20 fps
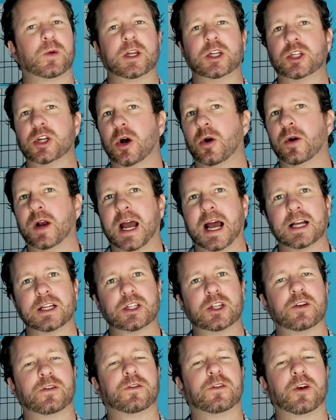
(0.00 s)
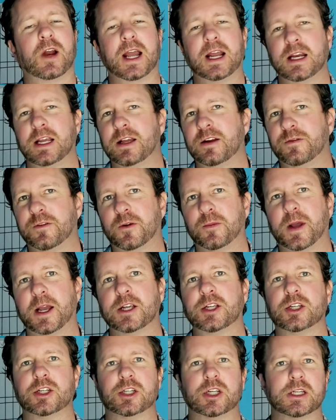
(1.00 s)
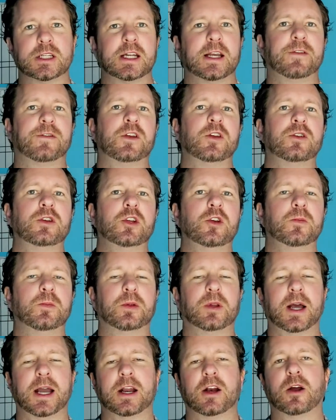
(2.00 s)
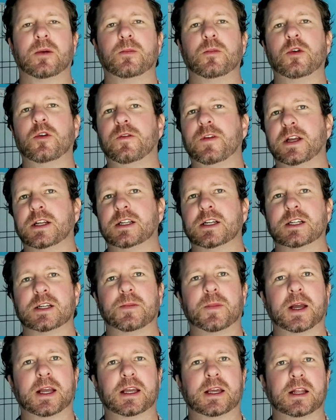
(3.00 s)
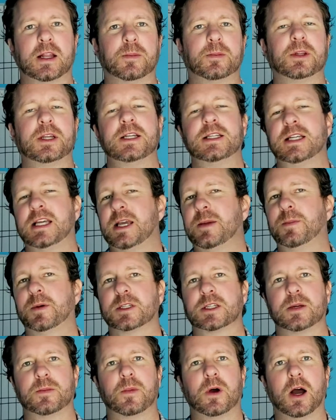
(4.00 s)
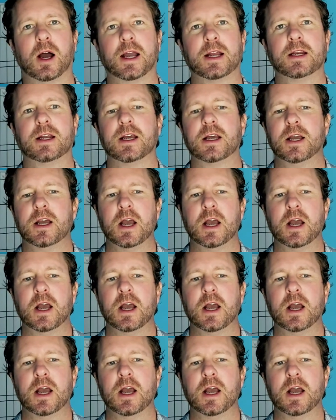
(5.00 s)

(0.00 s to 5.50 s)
We don't ask you for any information. Just if you do plan on moving to Temecula, please keep us in mind.